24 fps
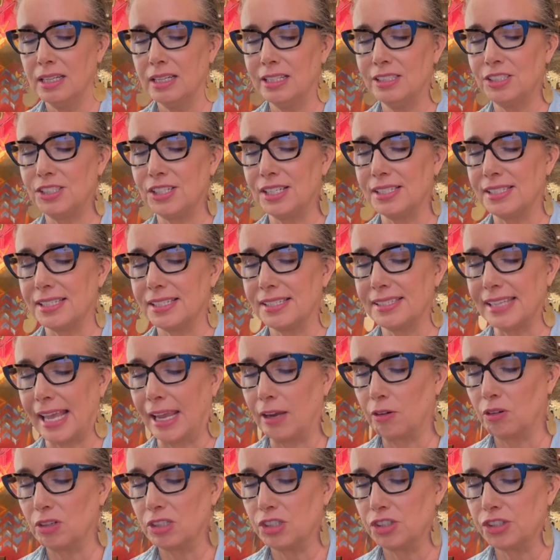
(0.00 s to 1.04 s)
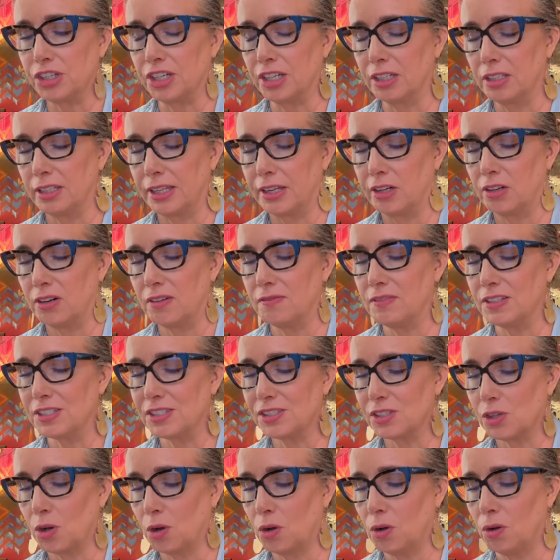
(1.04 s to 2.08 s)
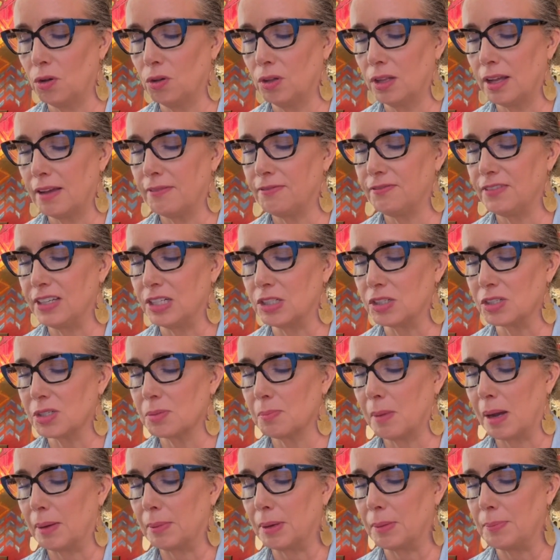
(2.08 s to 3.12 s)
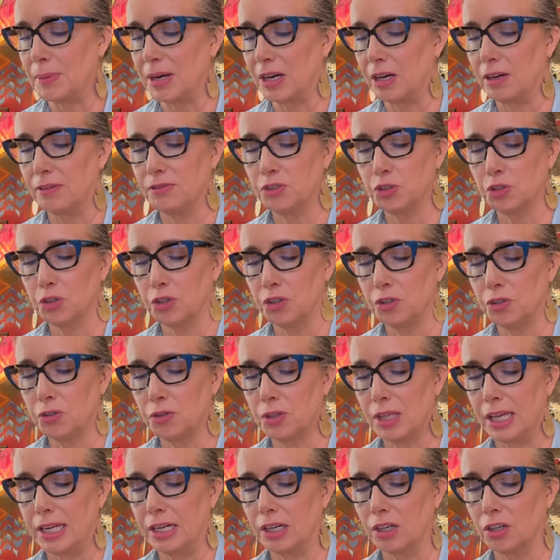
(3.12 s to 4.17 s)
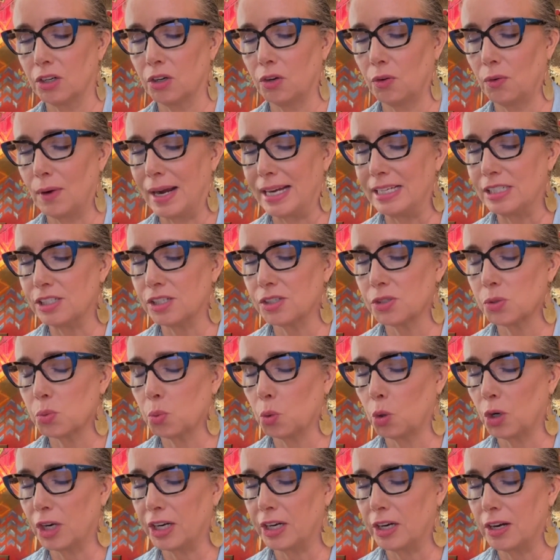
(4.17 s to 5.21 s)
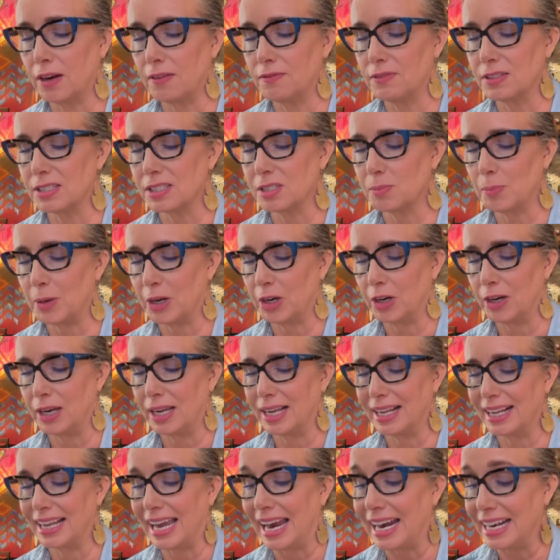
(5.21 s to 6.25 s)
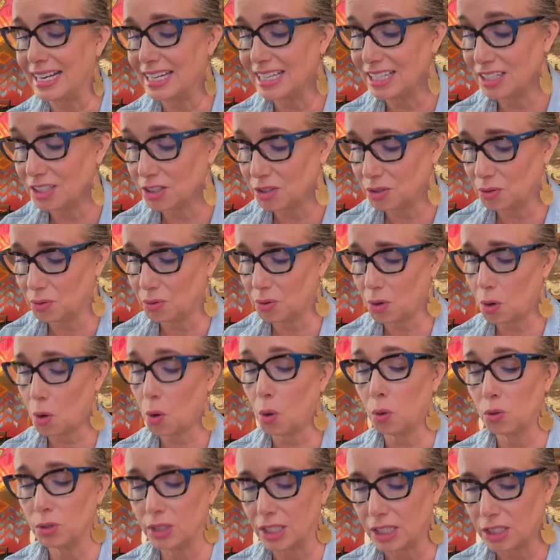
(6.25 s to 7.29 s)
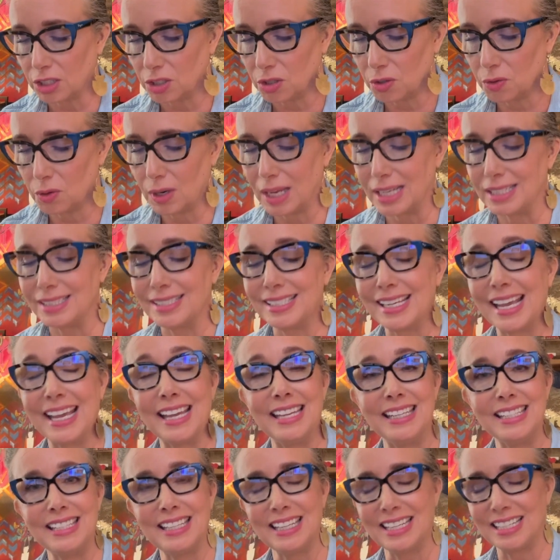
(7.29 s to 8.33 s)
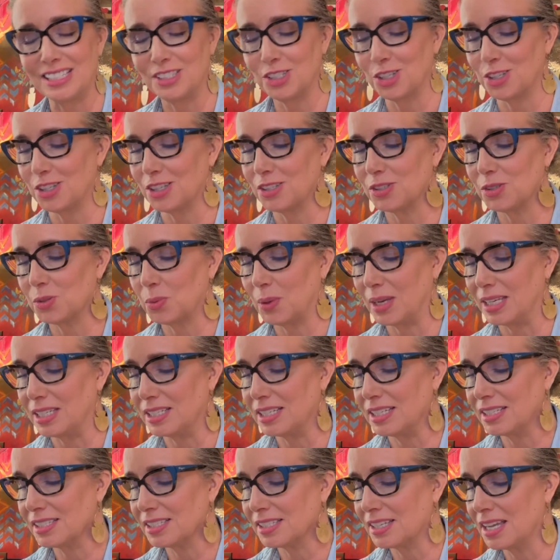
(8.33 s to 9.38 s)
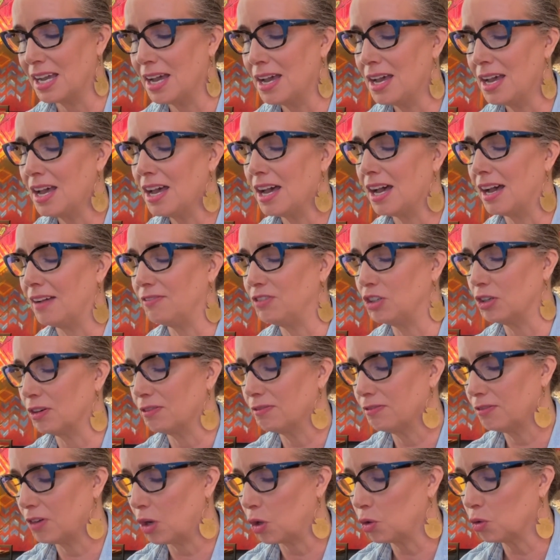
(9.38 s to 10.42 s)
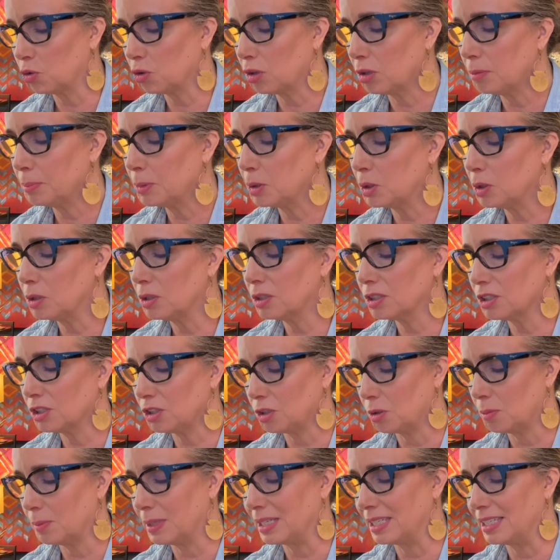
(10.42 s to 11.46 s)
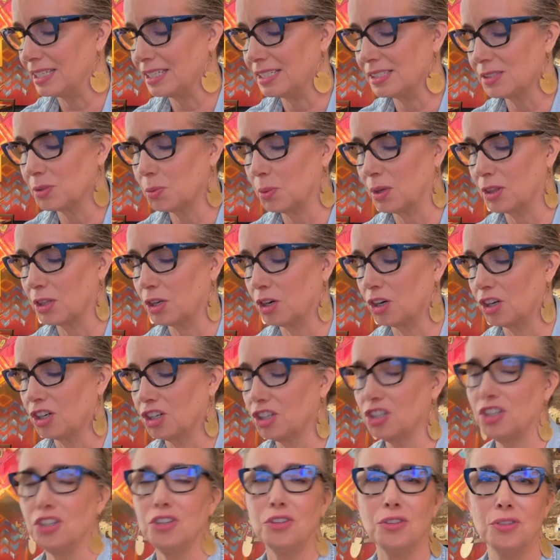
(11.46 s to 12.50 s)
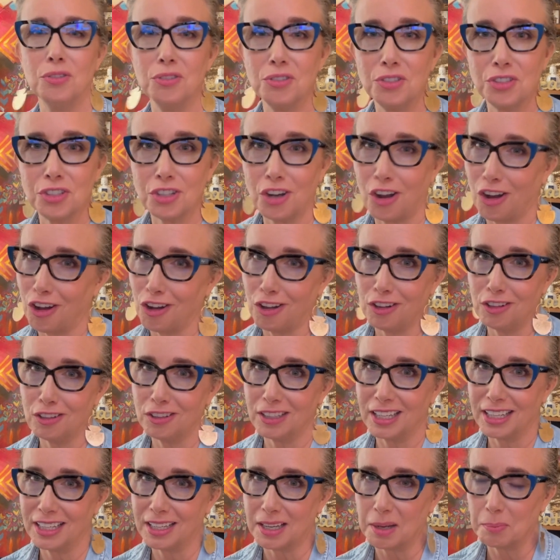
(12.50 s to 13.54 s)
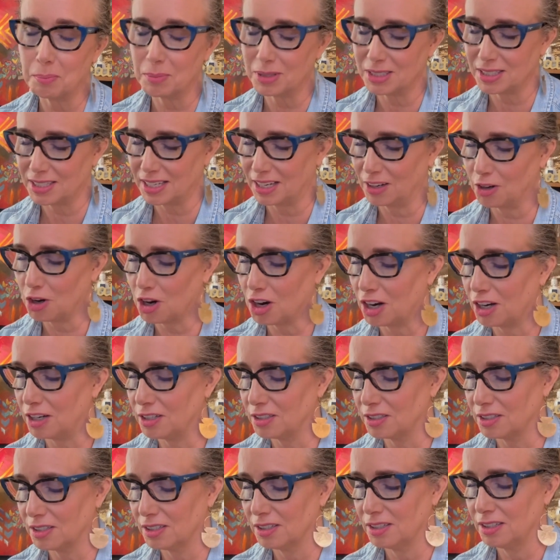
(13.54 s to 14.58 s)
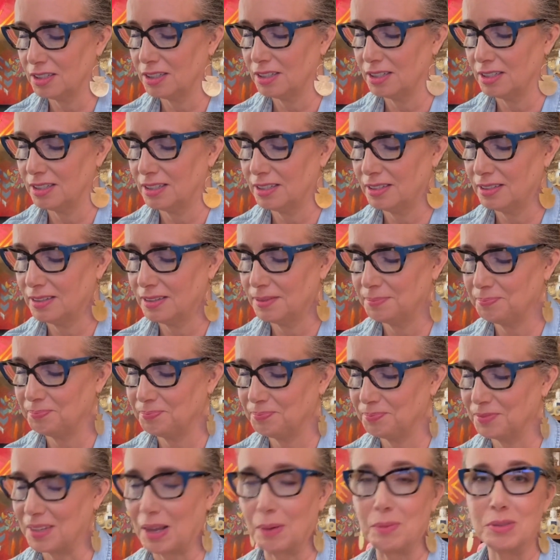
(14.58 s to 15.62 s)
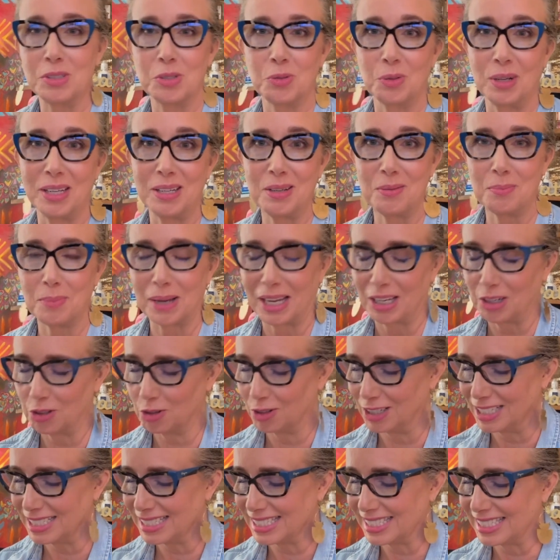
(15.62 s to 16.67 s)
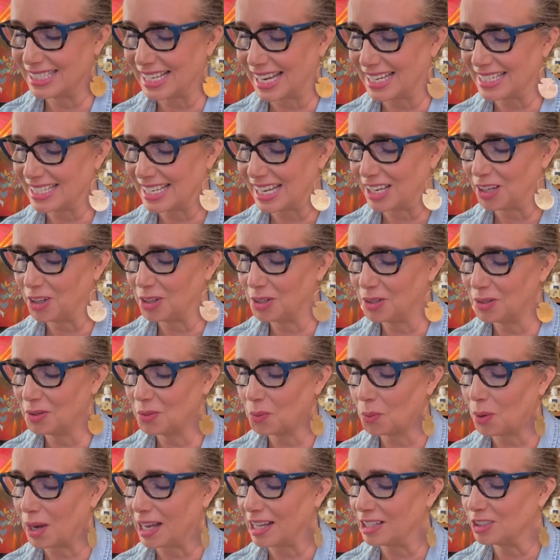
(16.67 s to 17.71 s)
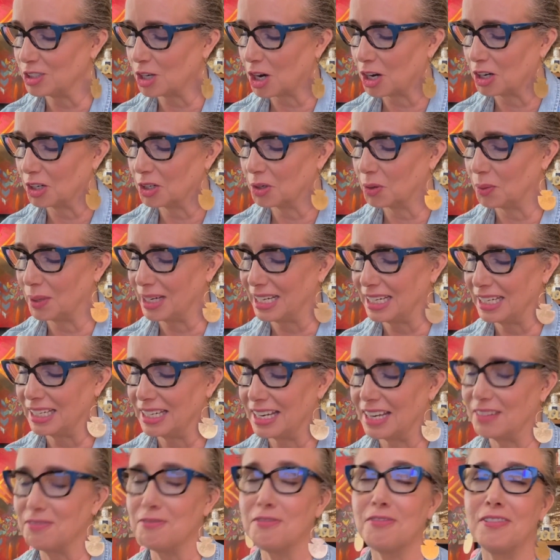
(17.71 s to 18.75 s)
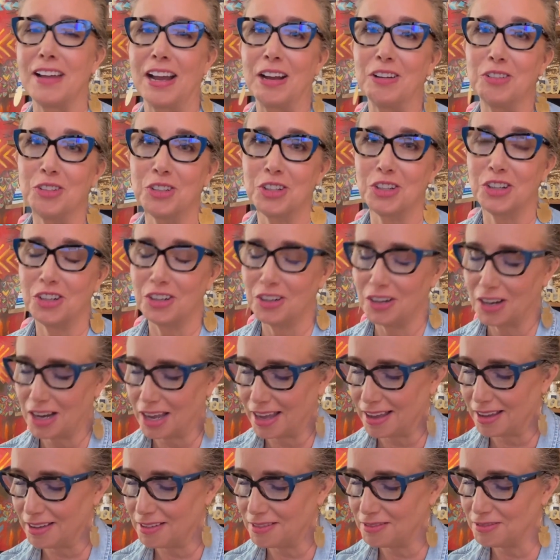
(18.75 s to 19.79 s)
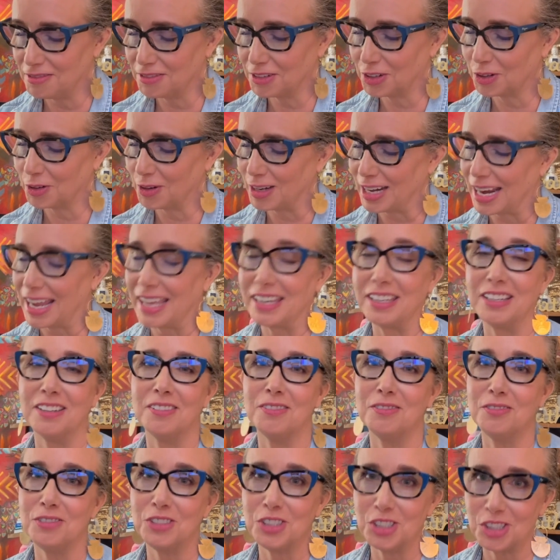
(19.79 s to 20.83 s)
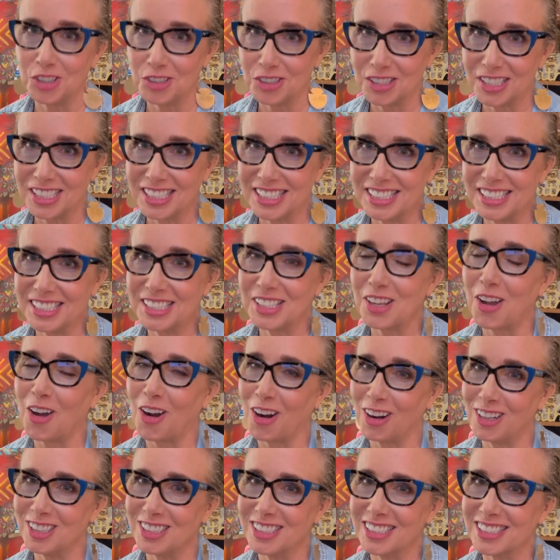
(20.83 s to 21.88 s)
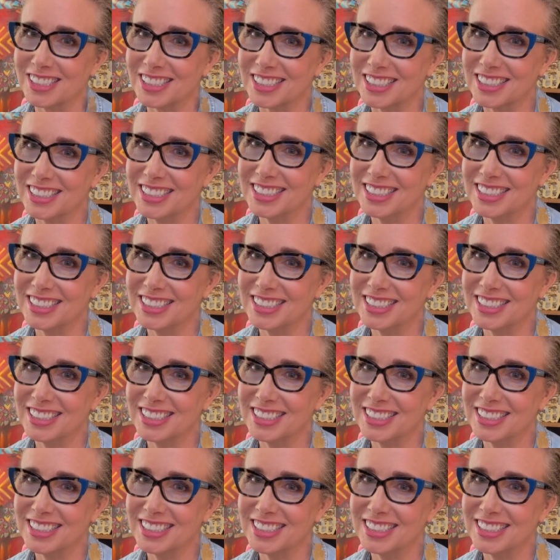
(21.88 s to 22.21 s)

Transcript: She is a sacred cheerleader of the soul, a fierce mama bear of truth, and a courageous warrior of the spirit, guiding you, holding you, and tending to the sweetness of your vulnerable humanness with her huge, all-encompassing heart. That was written by Chris Zydel, Wild Heart Queen and founder of Creative Juices Arts.